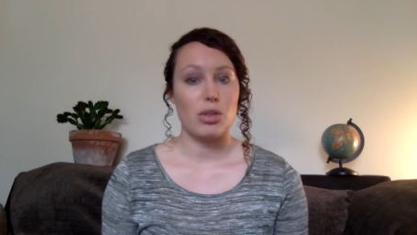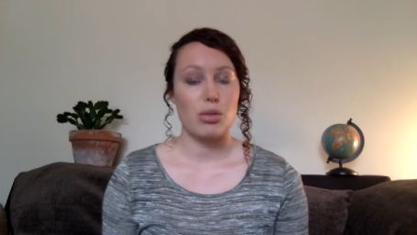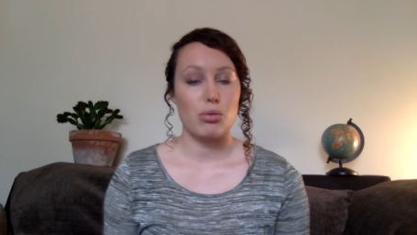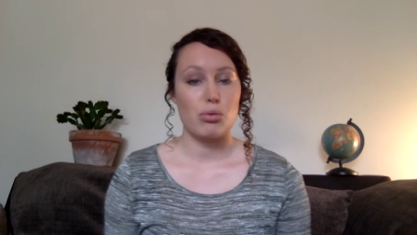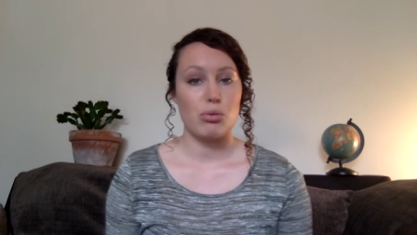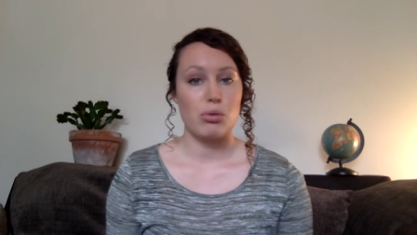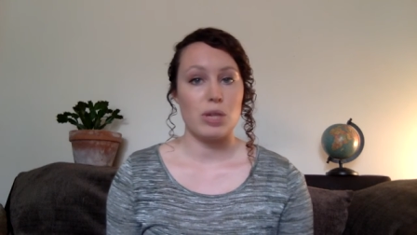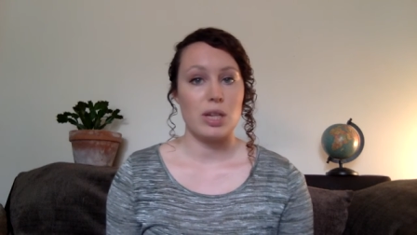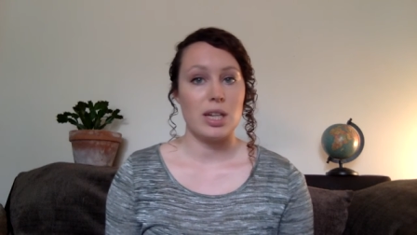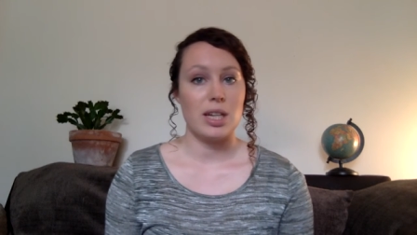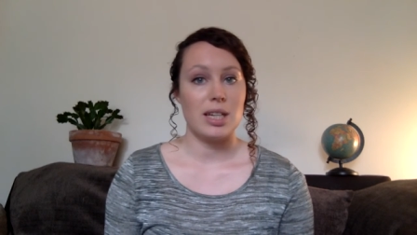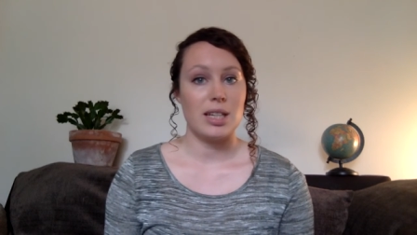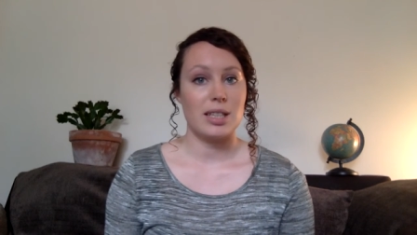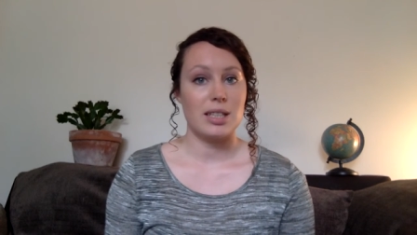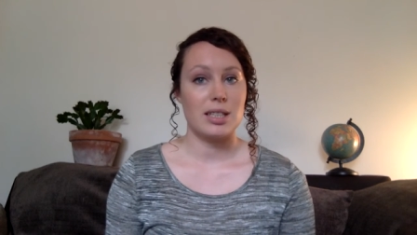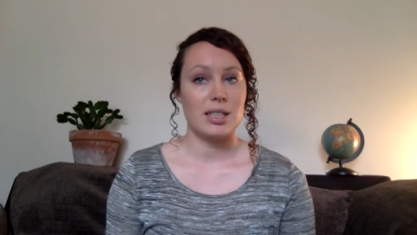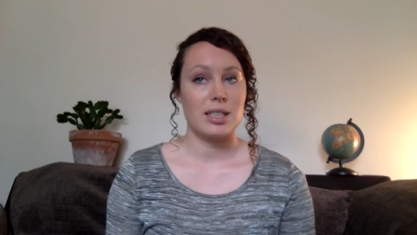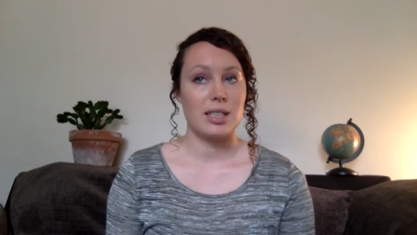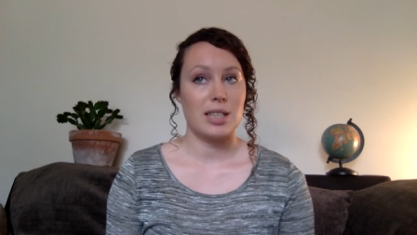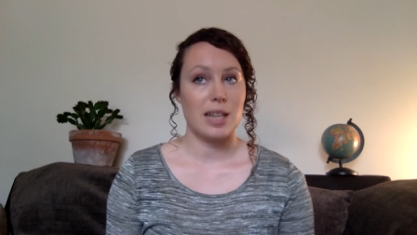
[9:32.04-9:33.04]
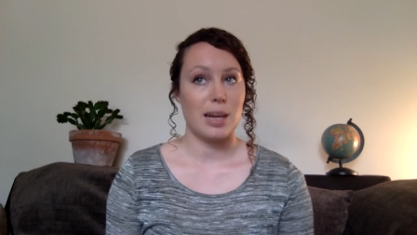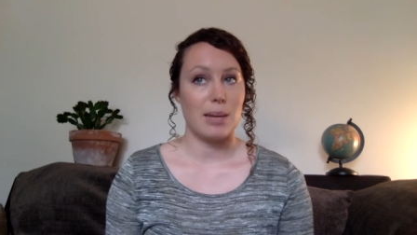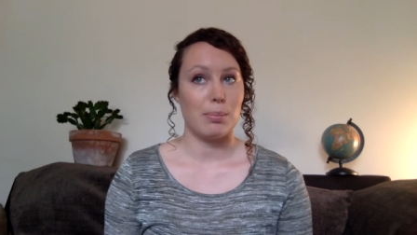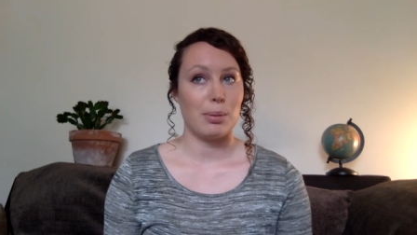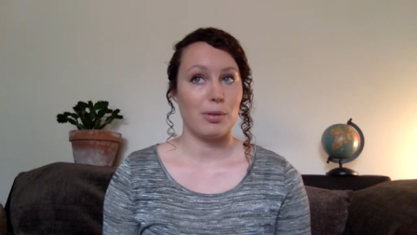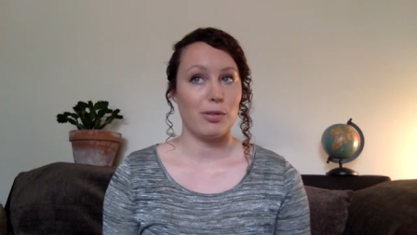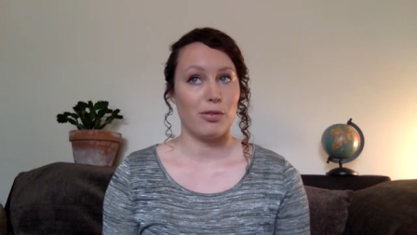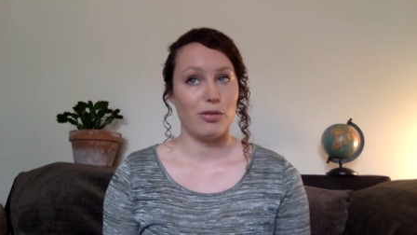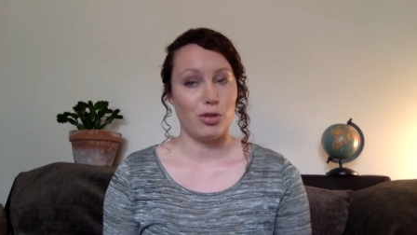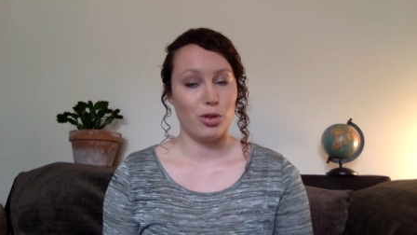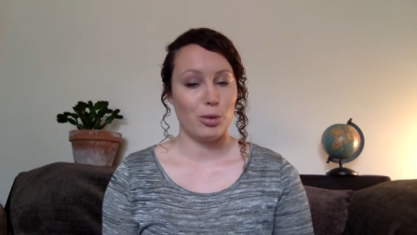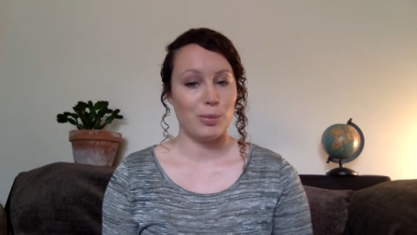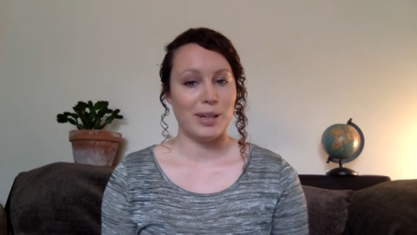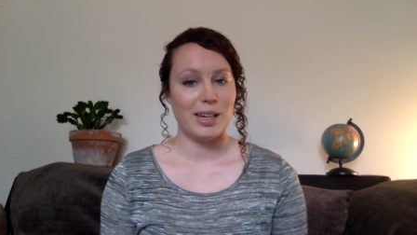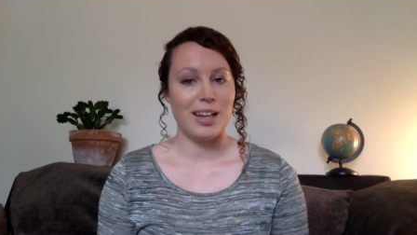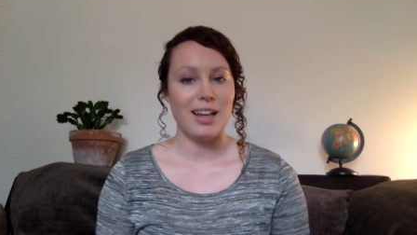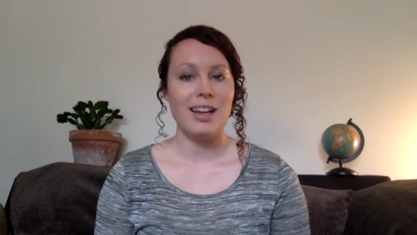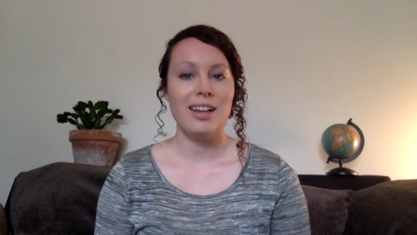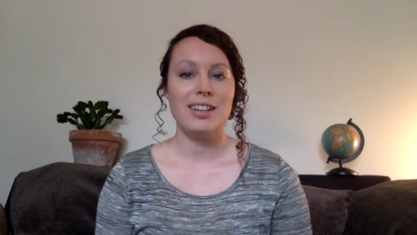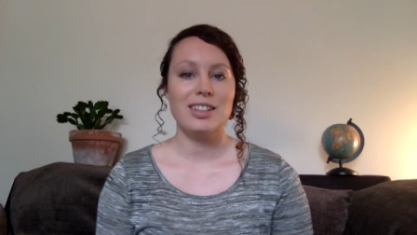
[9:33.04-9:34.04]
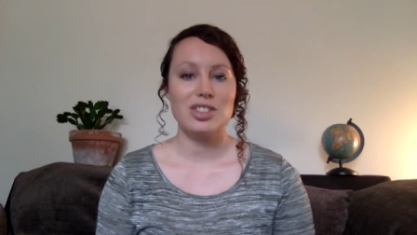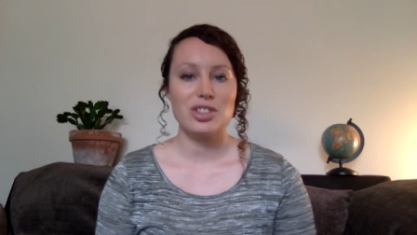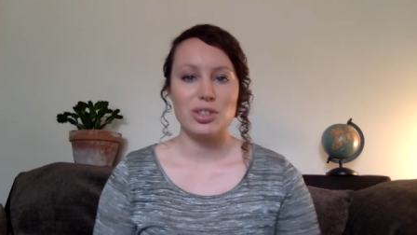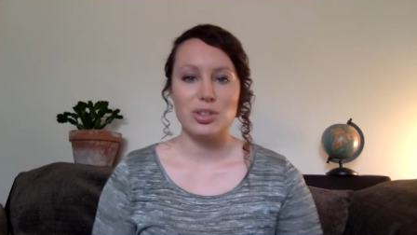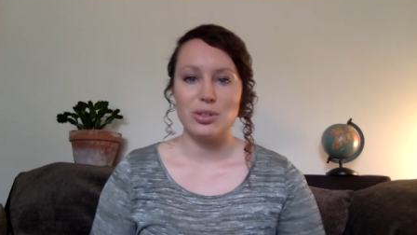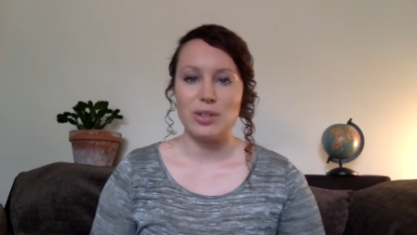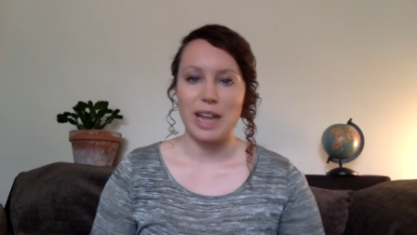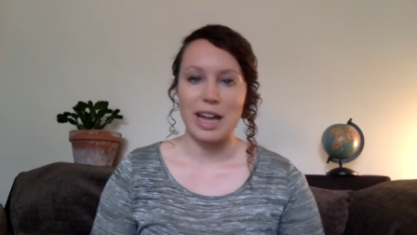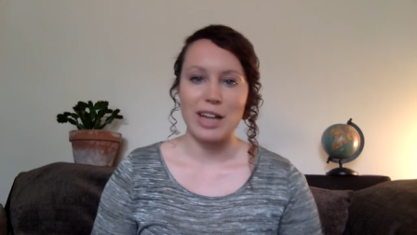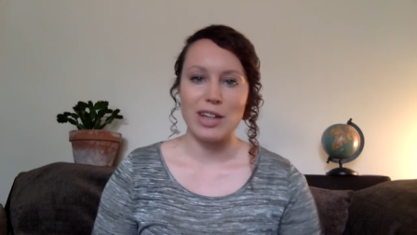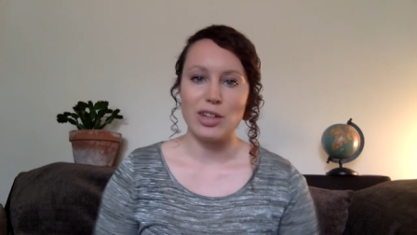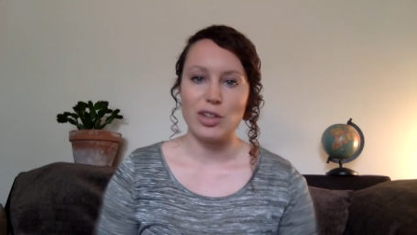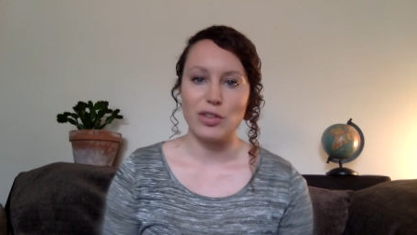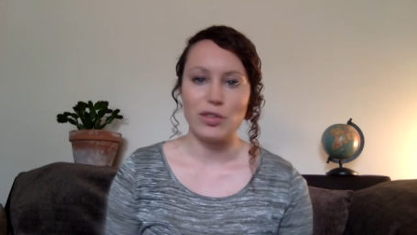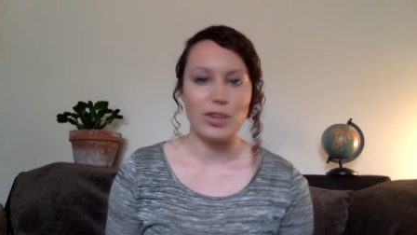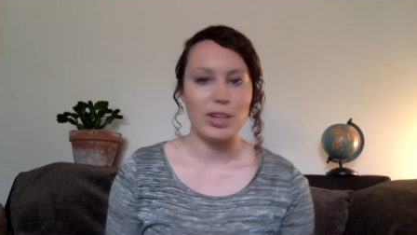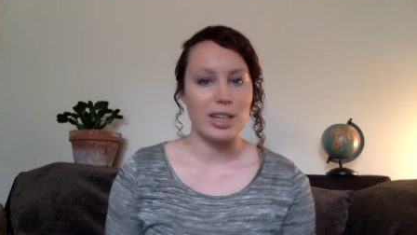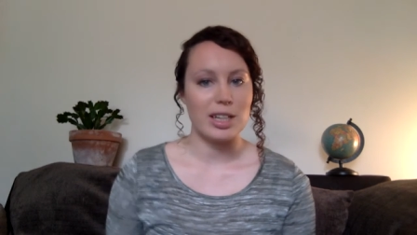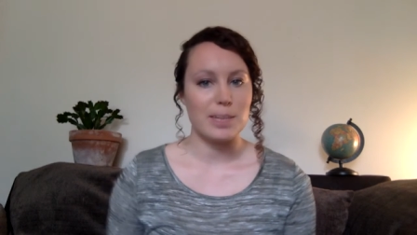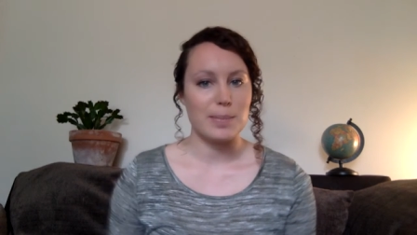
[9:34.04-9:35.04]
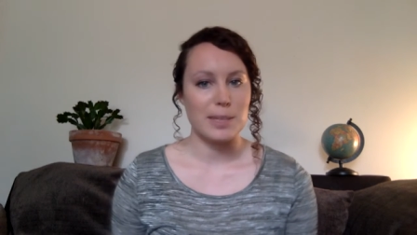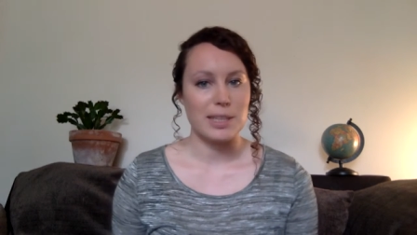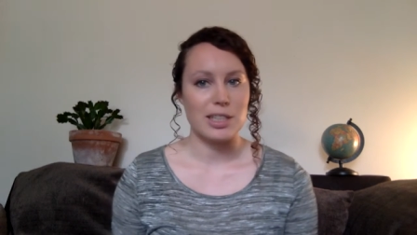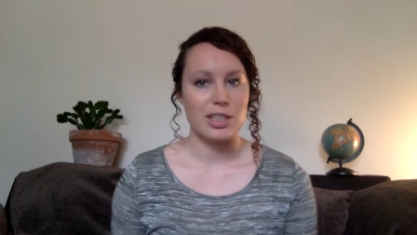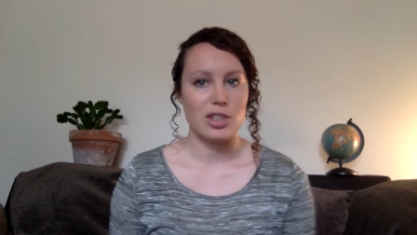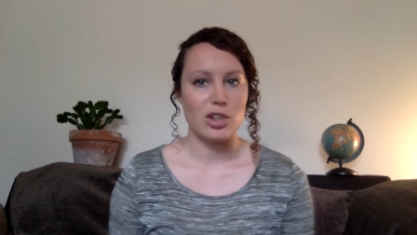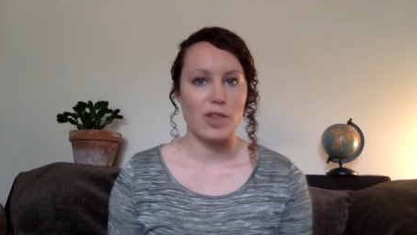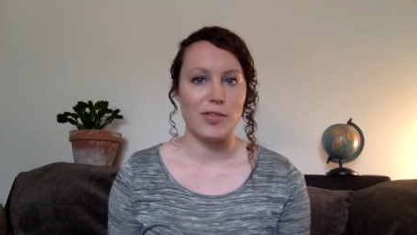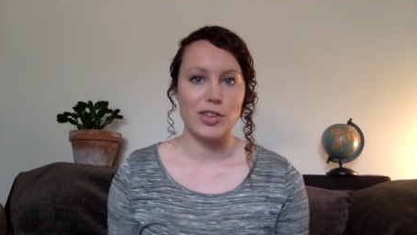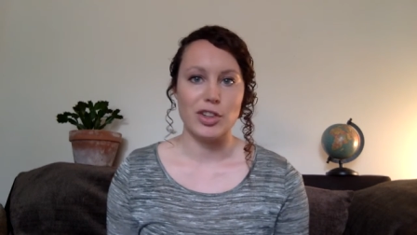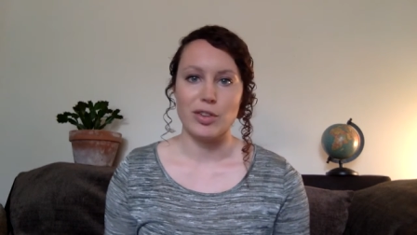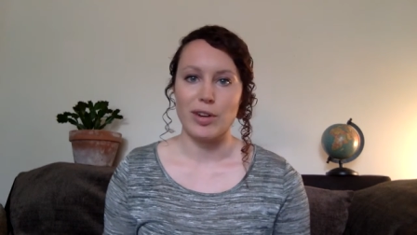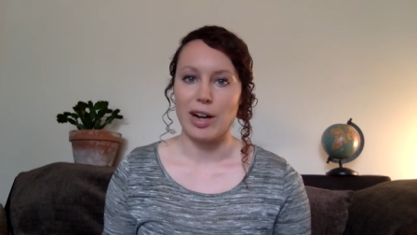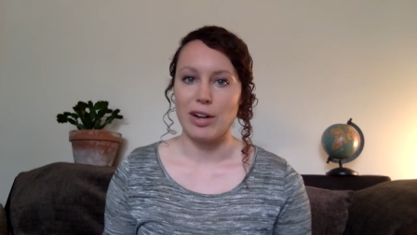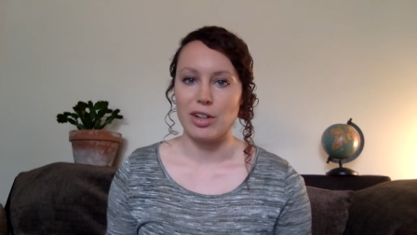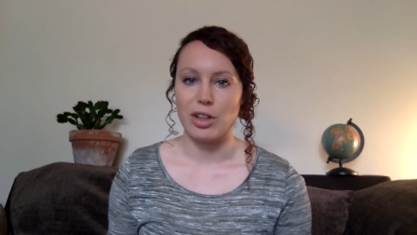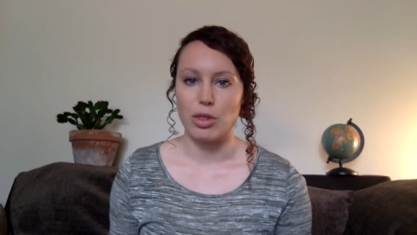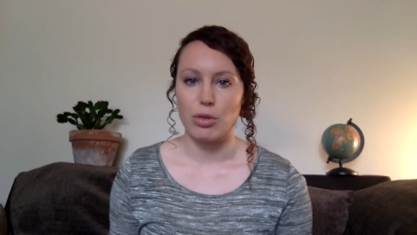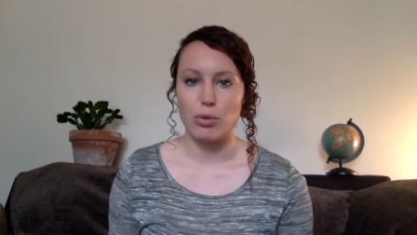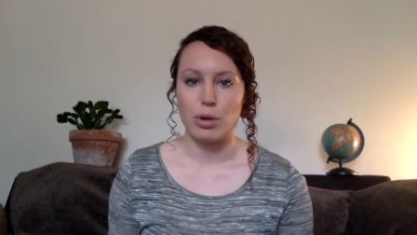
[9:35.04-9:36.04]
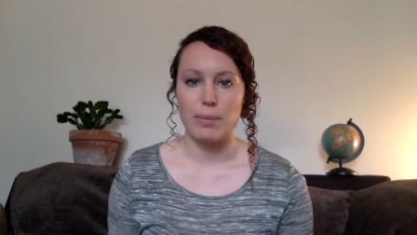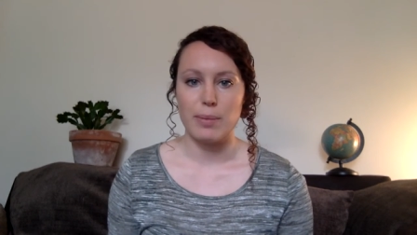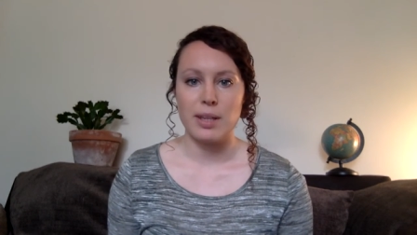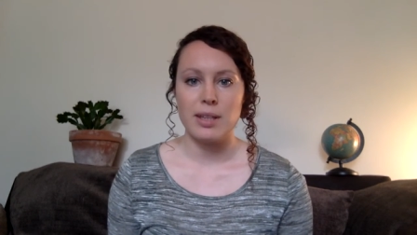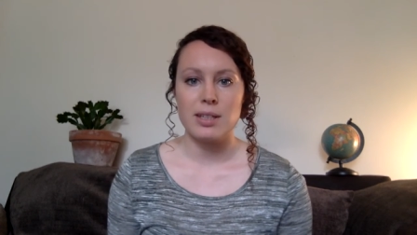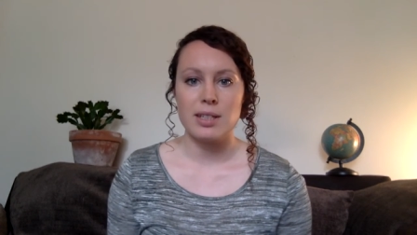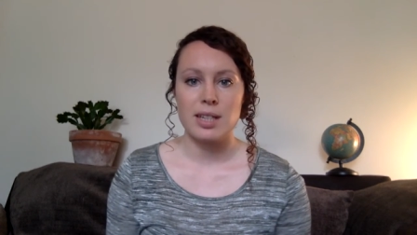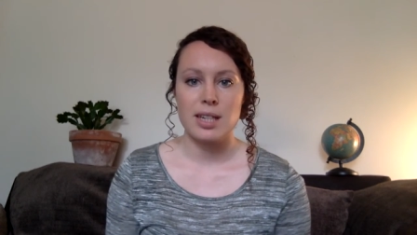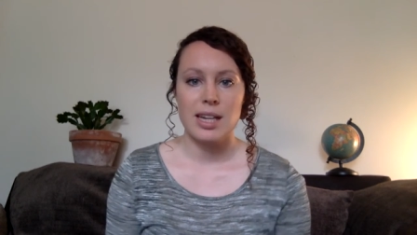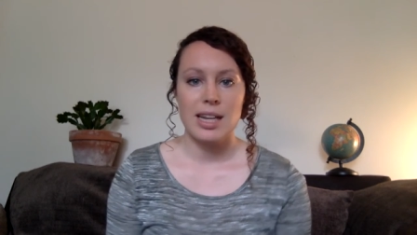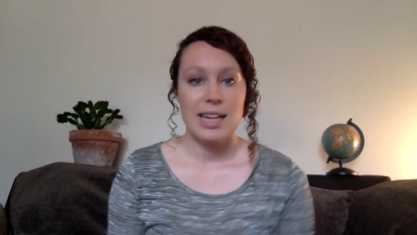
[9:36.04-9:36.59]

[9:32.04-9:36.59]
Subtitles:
3-step formula to getting your freelance business off the ground in 3 months.